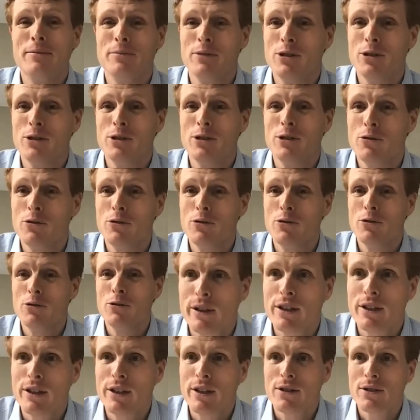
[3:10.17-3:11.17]
You will probably
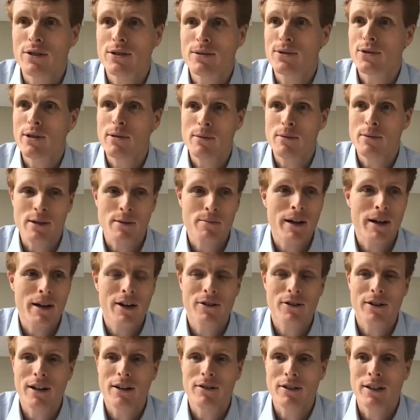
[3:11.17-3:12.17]
hear some screams in the
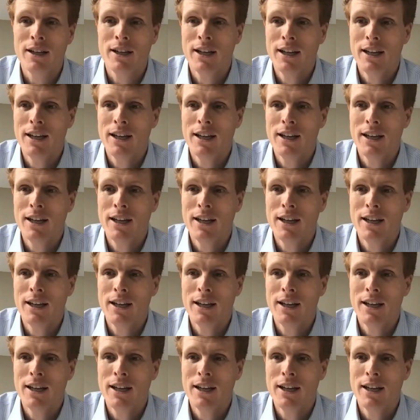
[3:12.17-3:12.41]
background.